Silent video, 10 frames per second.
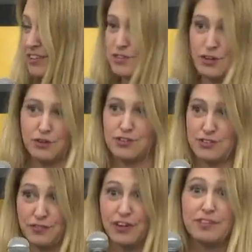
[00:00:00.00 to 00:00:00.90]
So
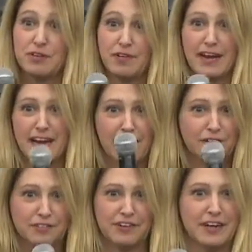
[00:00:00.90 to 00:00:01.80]
just forgive me right now
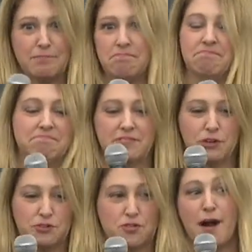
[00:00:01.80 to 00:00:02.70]
if I'm, you
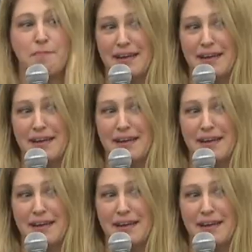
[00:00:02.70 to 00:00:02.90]
know, drop